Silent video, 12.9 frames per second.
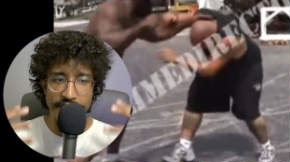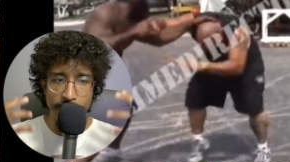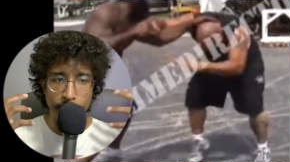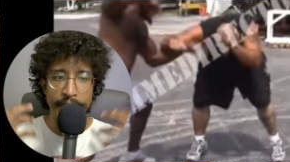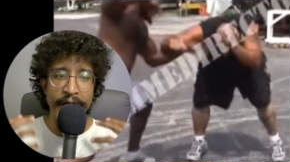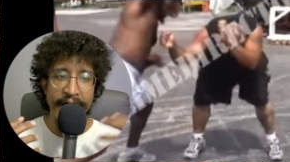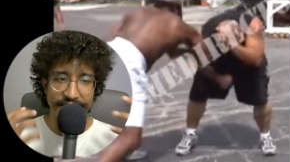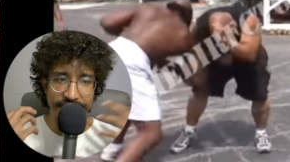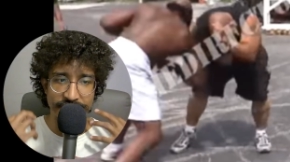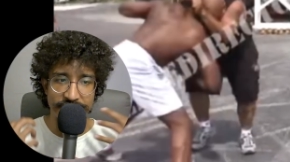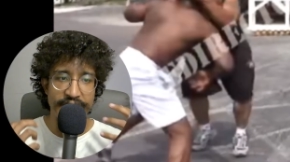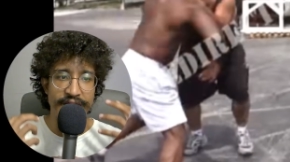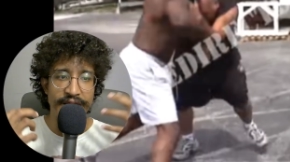you not
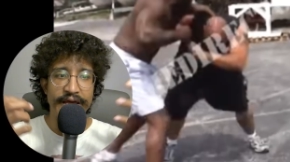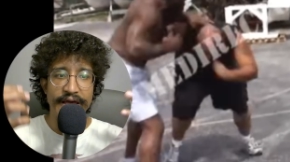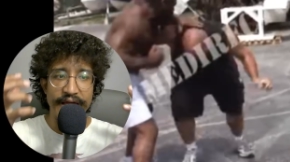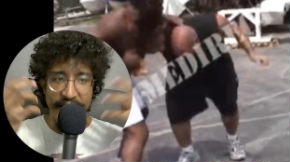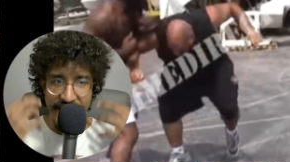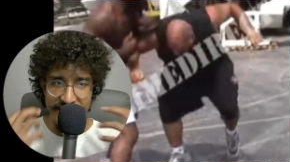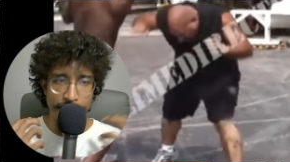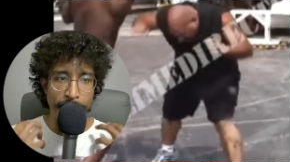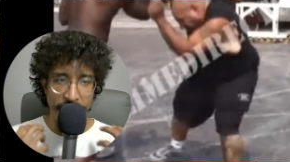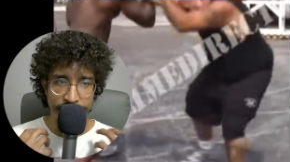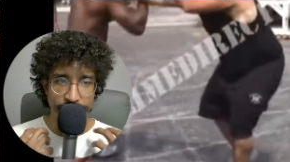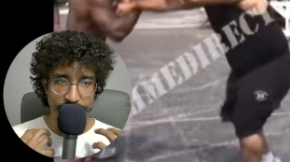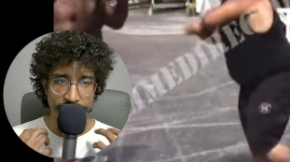see any
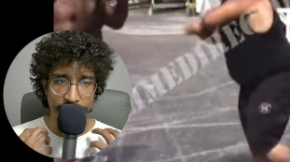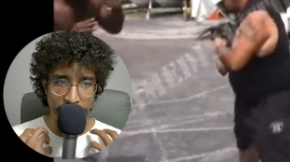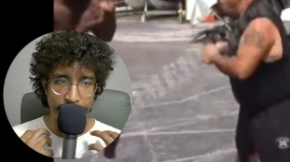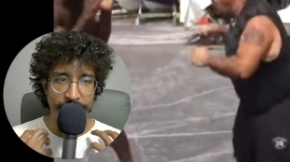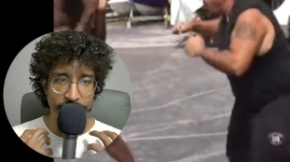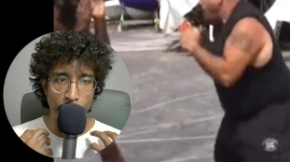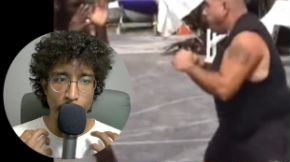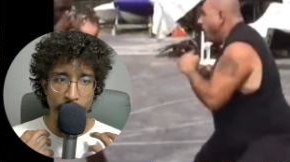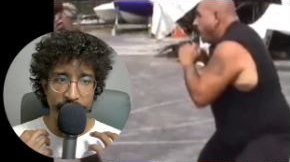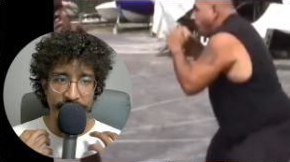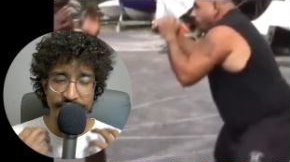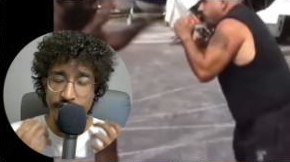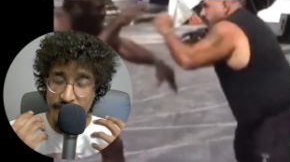punches coming your
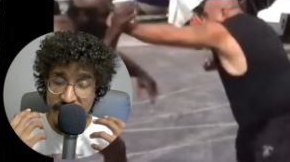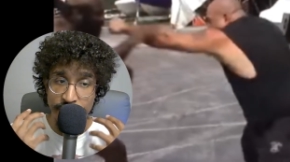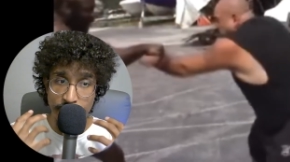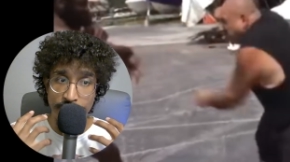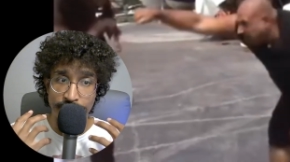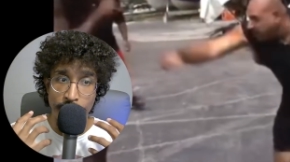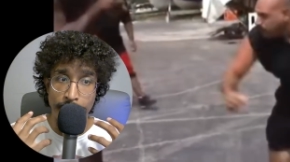way, especially if your